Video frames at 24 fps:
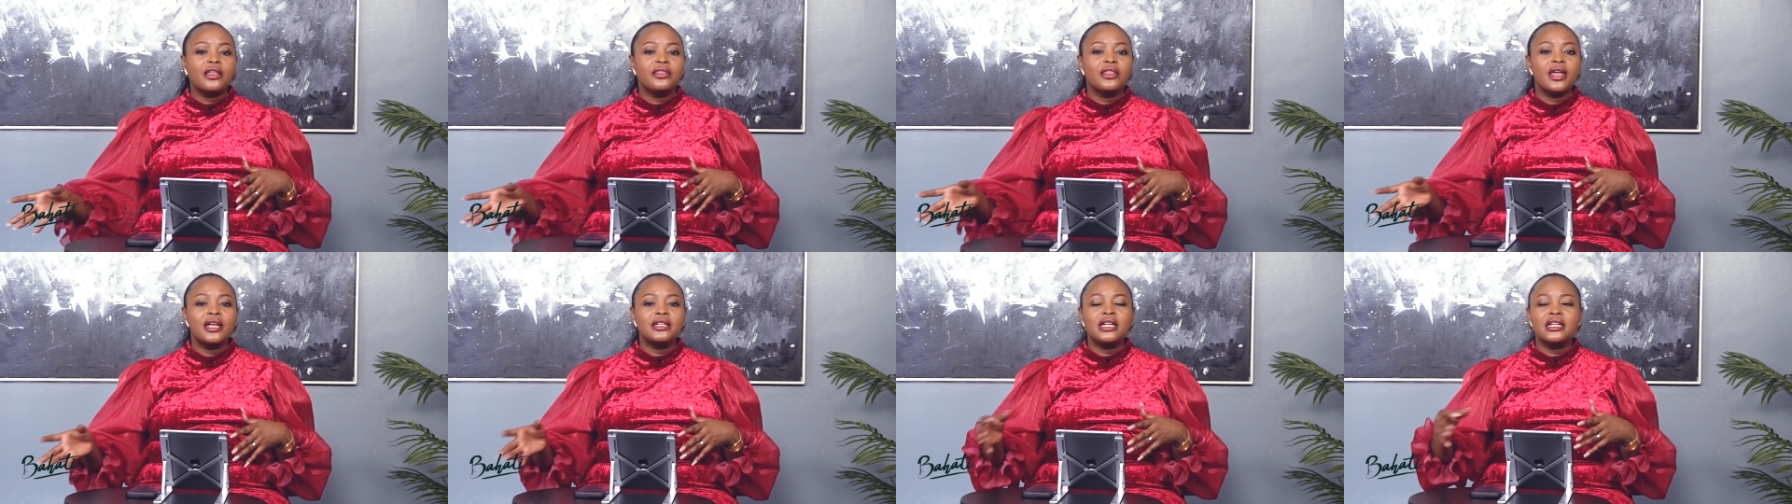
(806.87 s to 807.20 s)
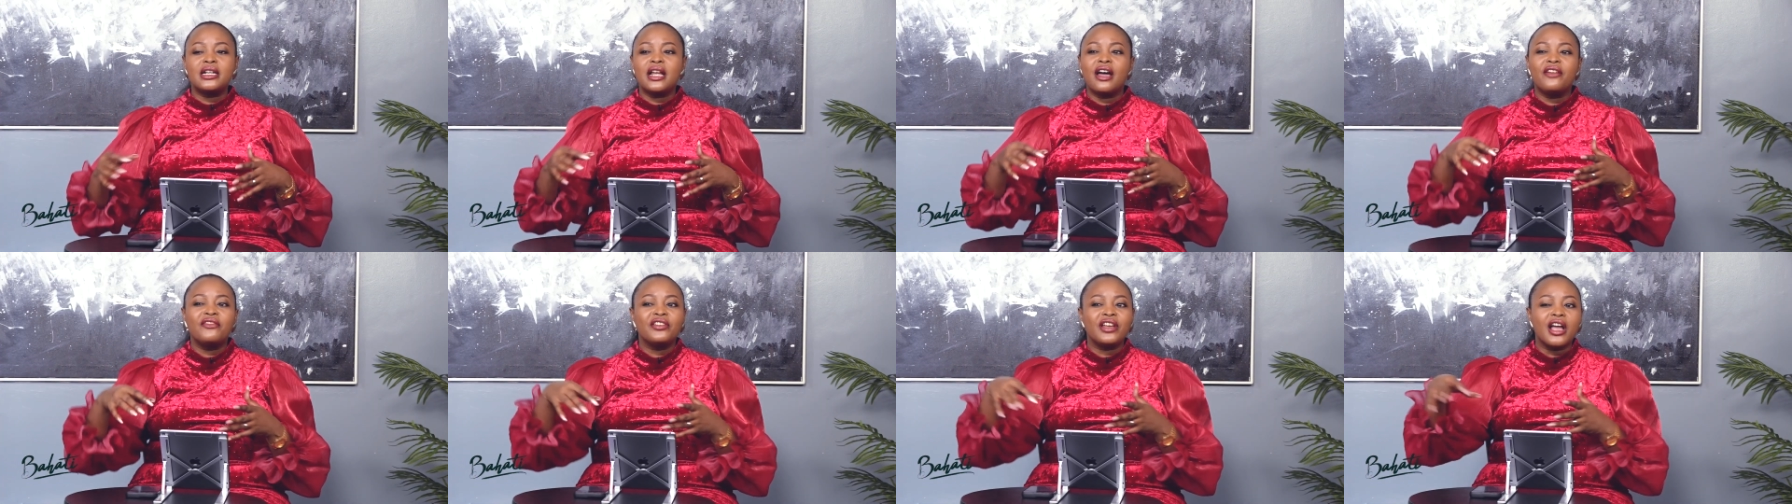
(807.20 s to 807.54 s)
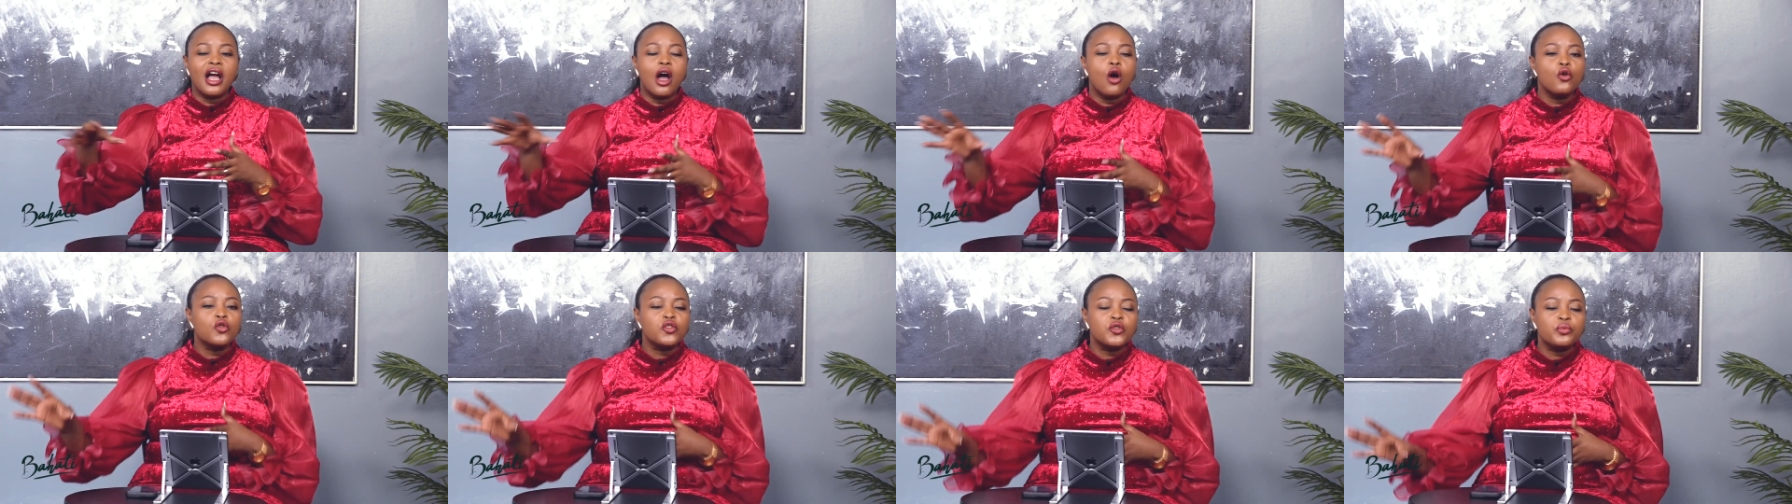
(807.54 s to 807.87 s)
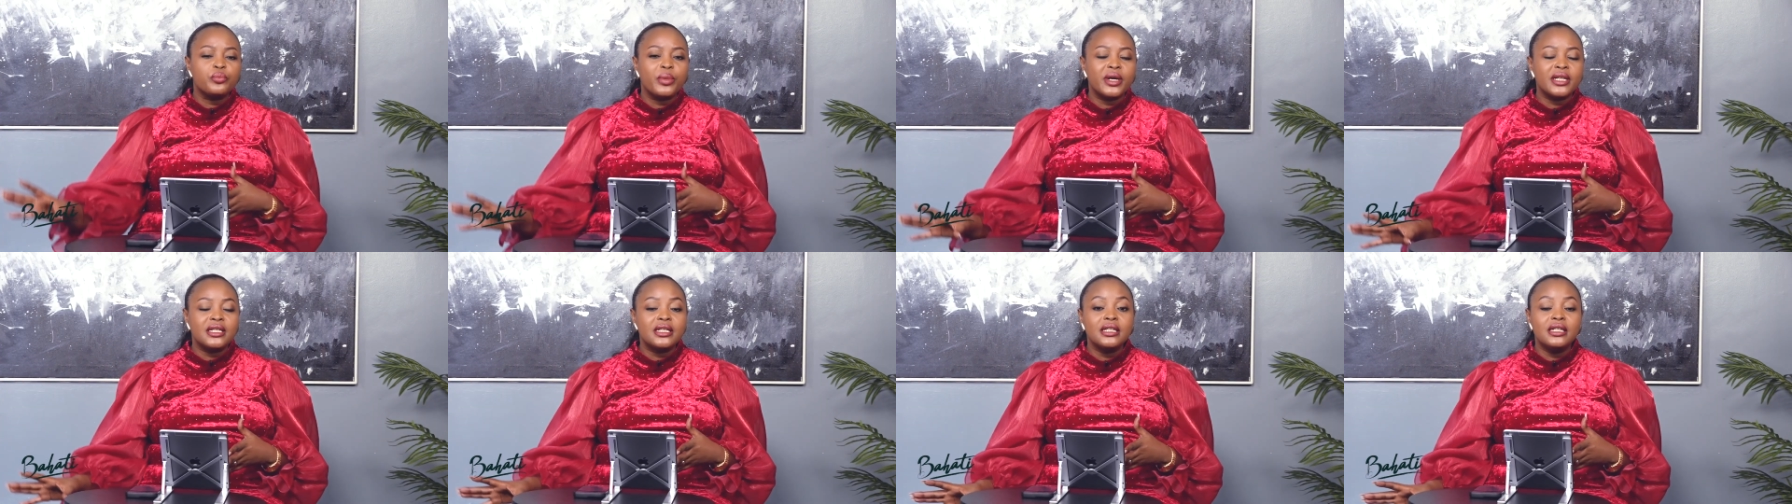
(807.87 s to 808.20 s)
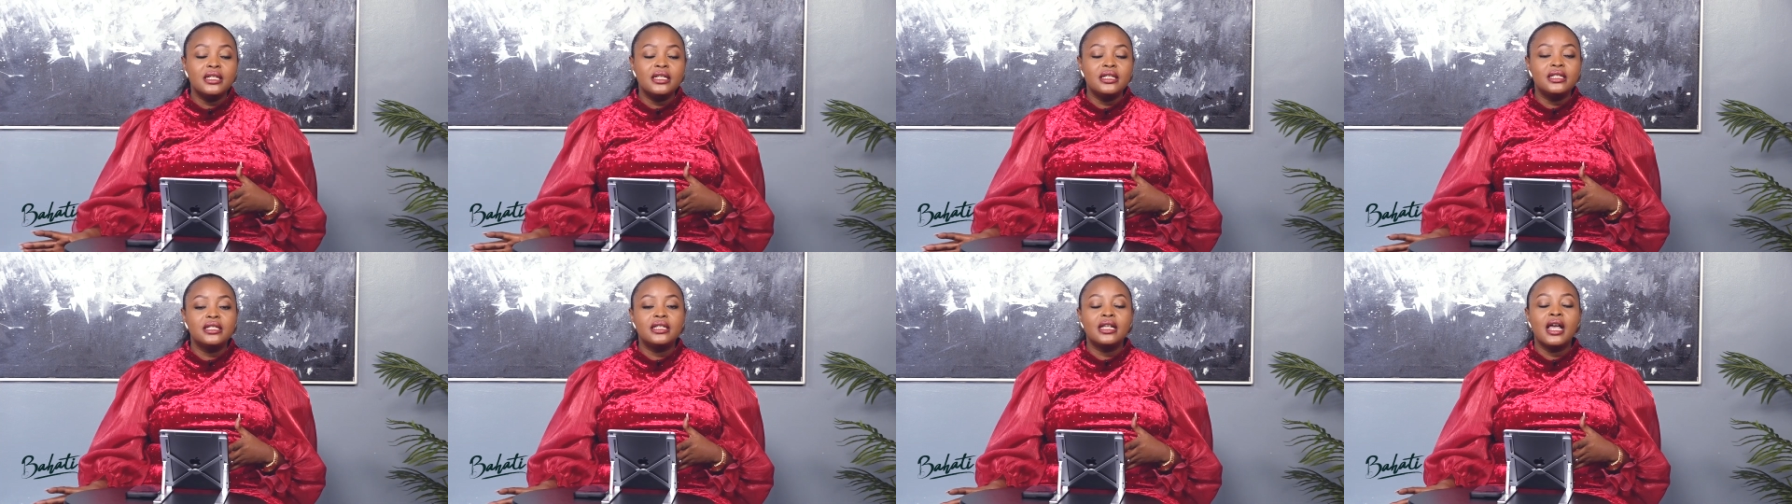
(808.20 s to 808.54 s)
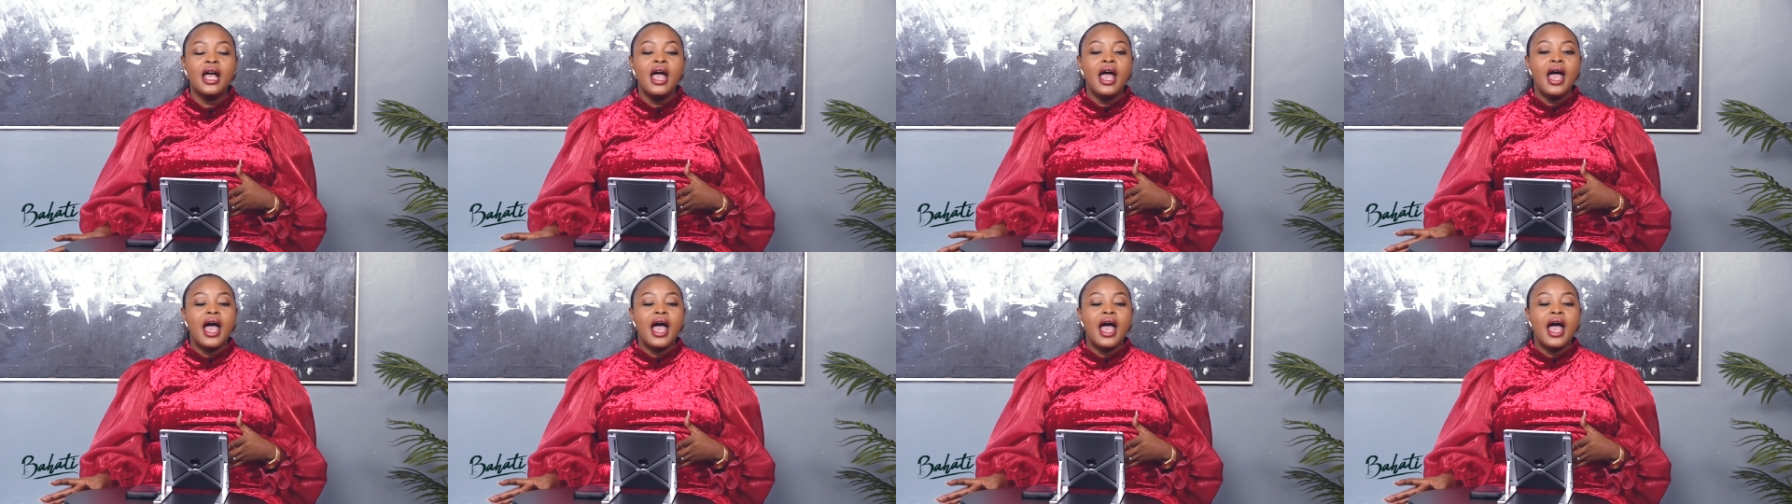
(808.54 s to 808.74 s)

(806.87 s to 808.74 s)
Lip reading: that and having house parties.